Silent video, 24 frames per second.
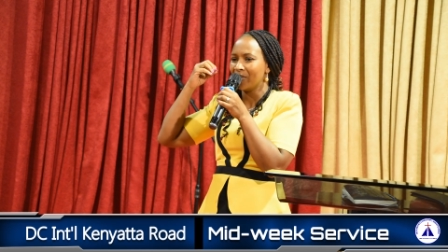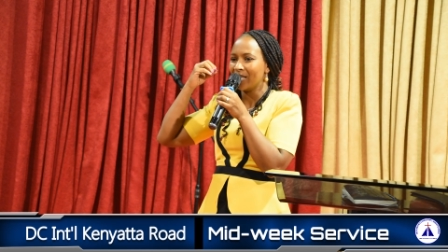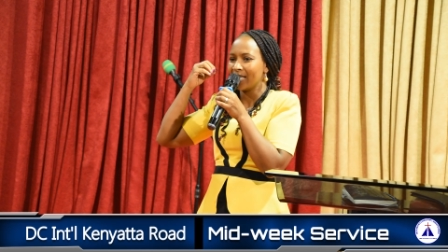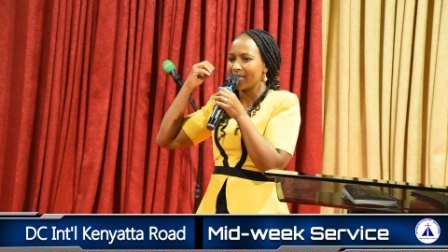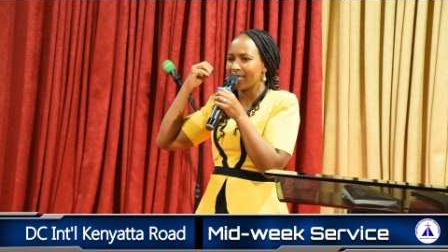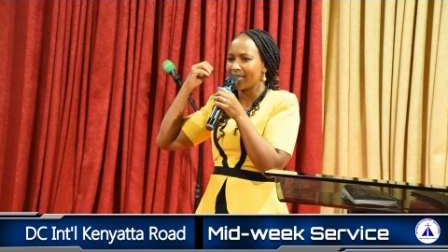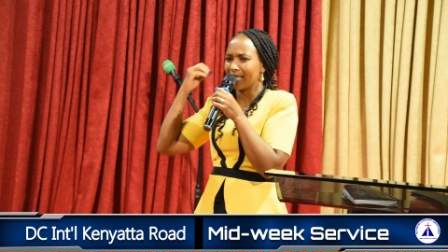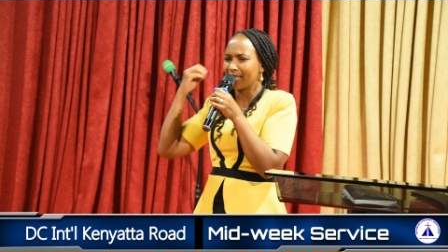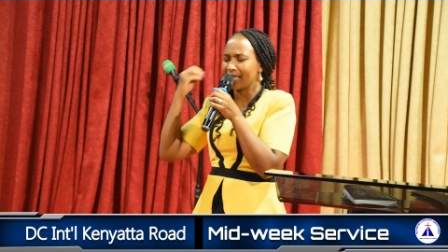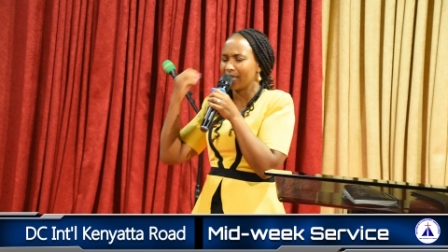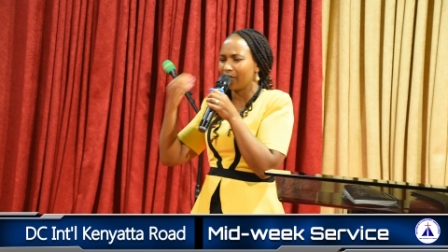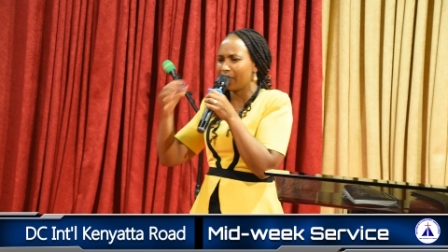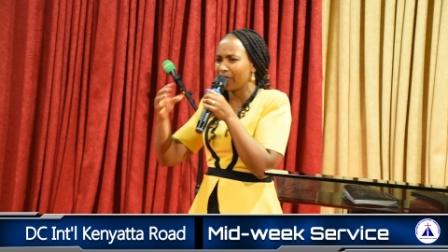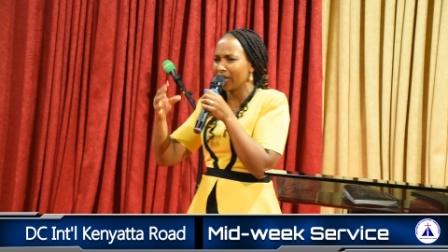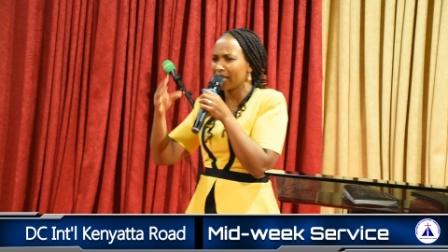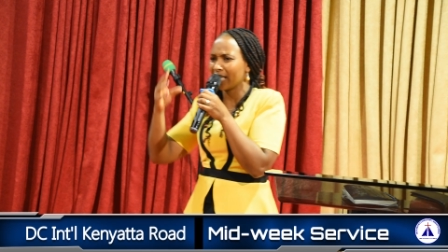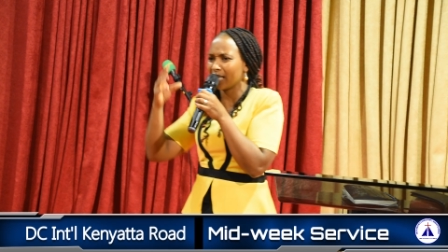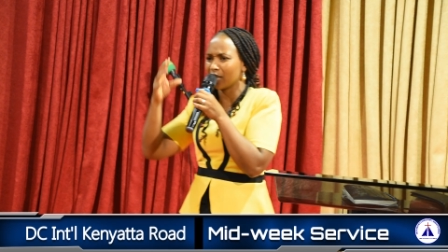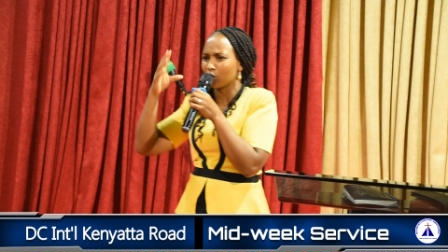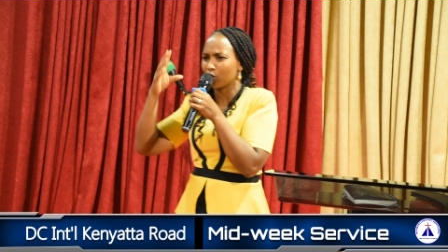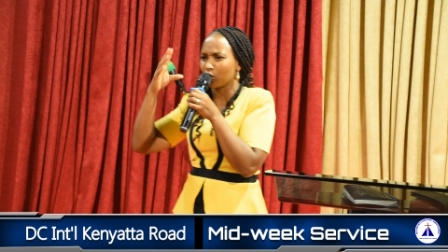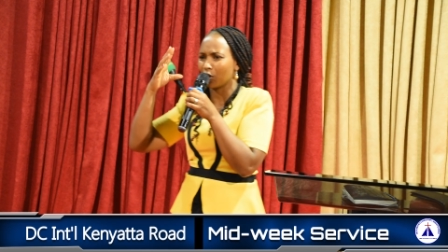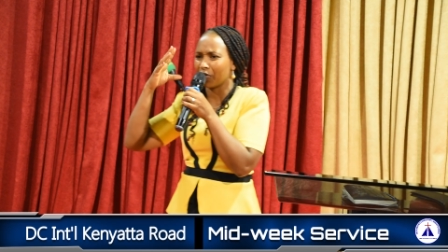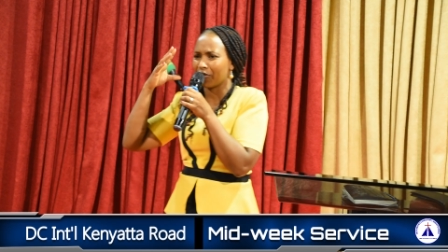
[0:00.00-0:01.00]

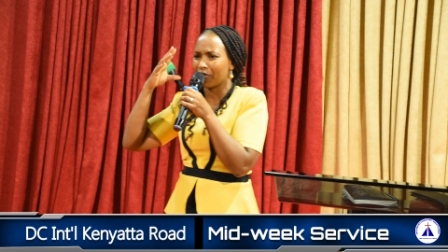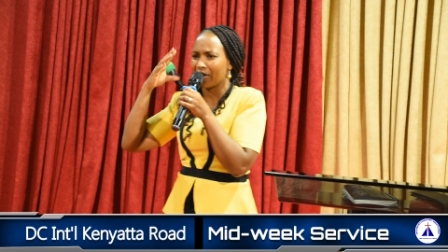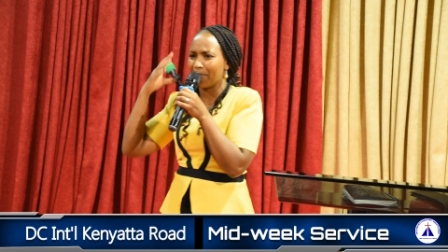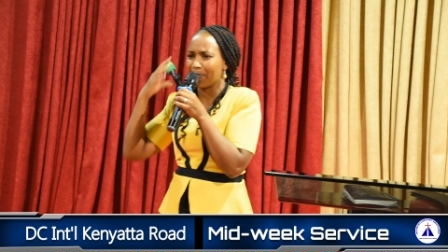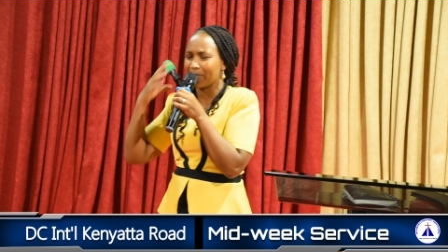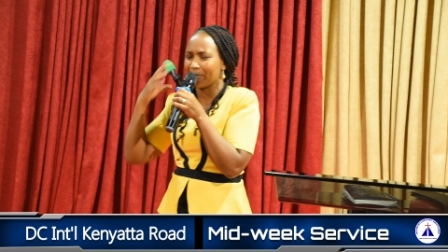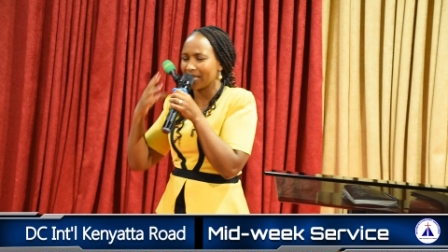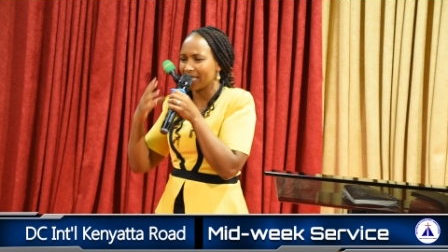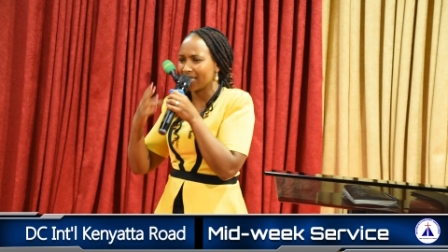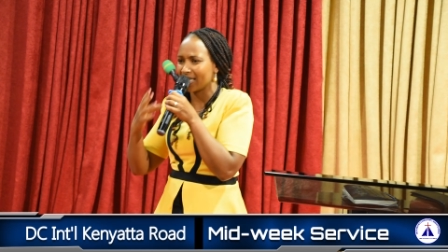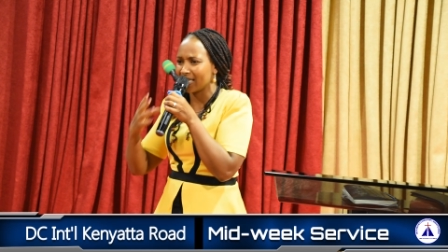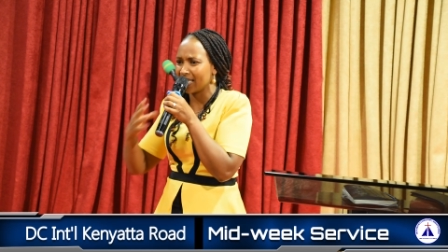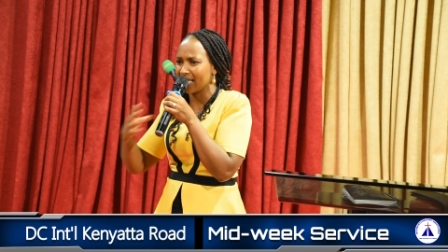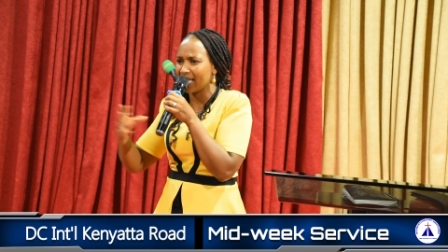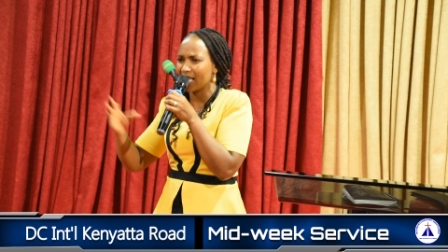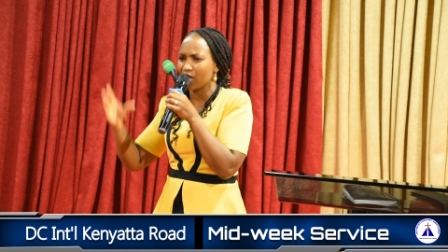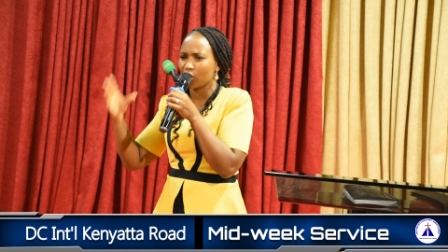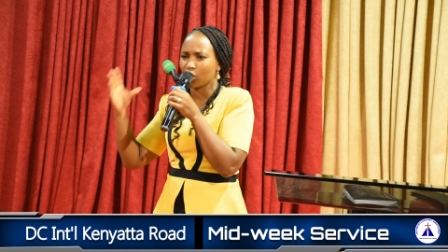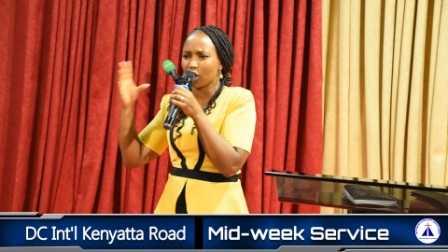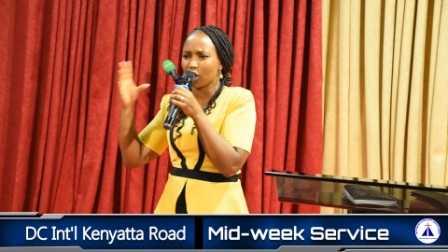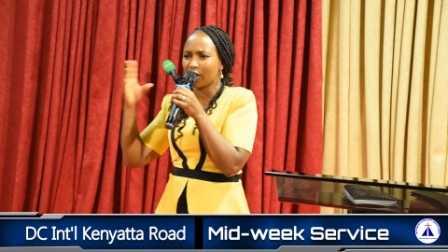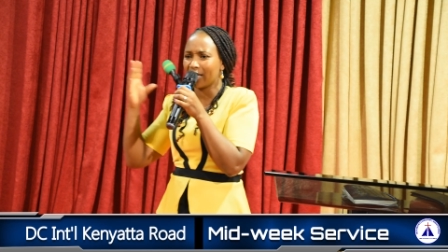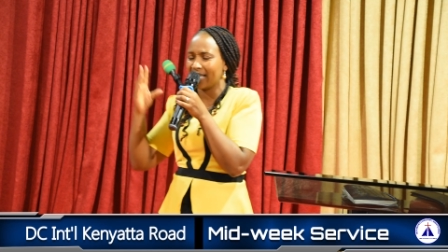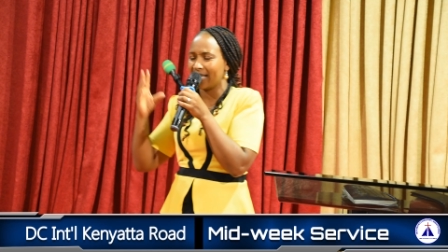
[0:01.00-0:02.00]
certificates of
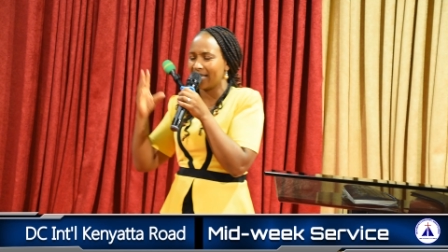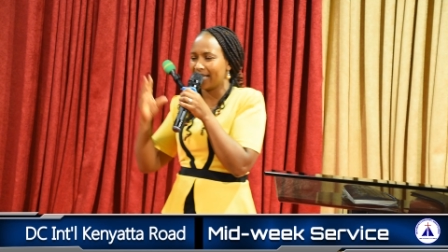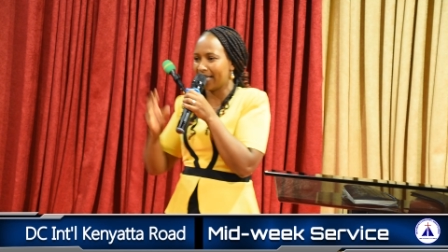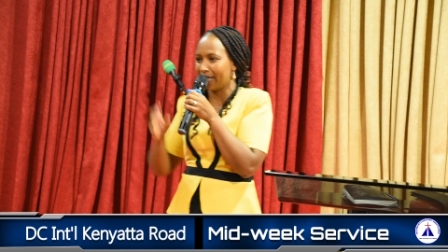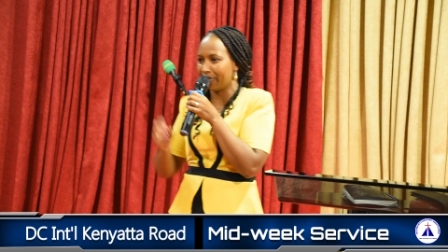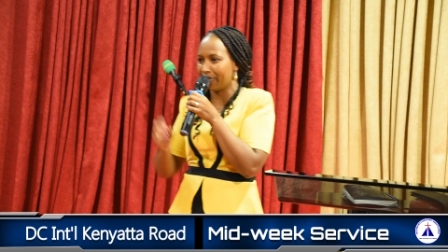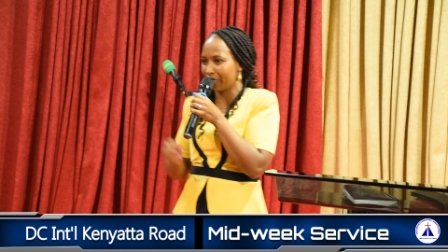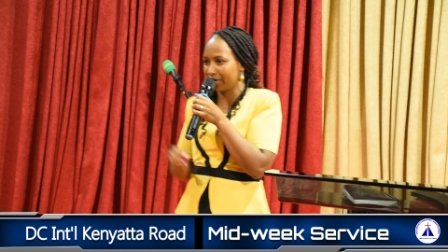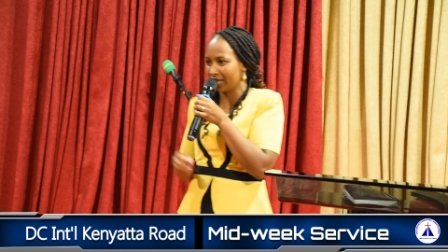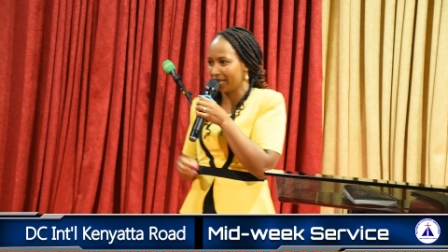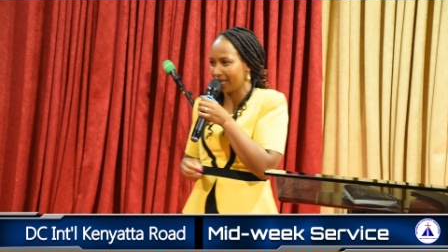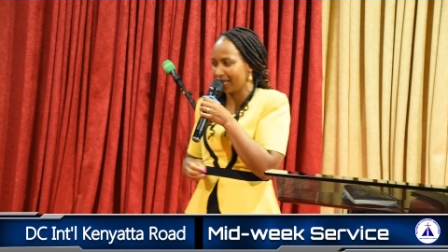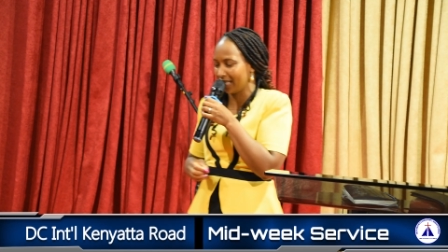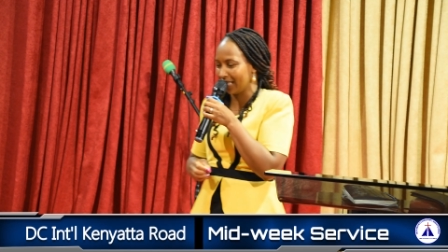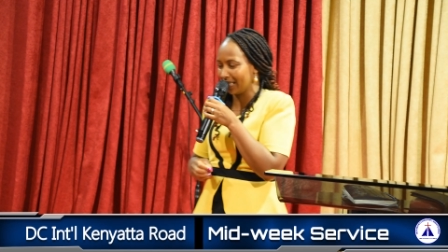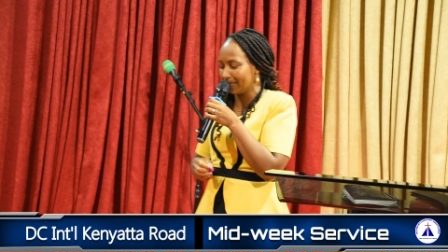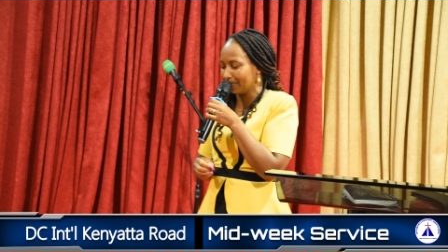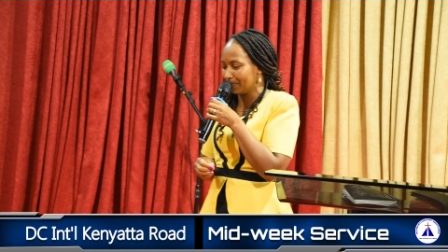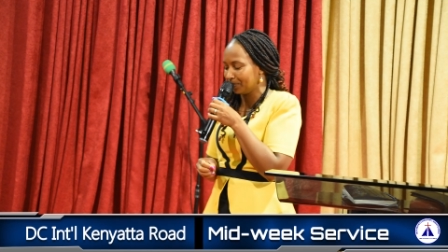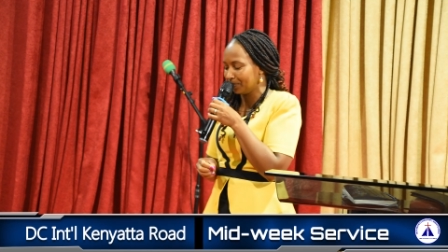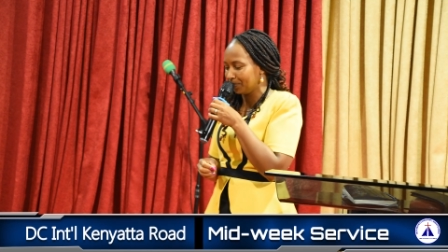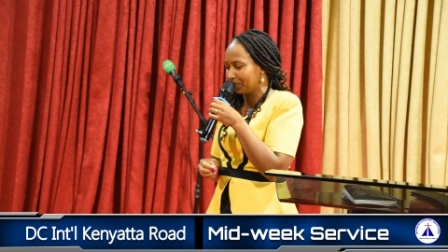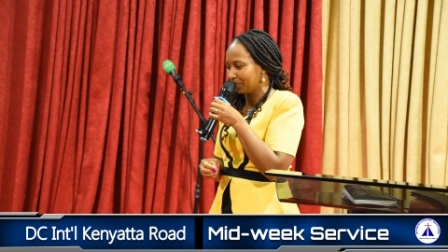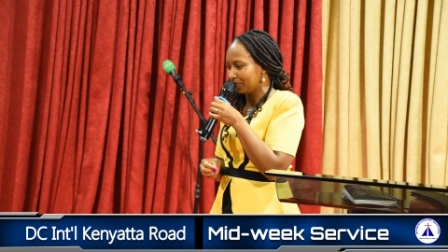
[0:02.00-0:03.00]
appreciation and everything.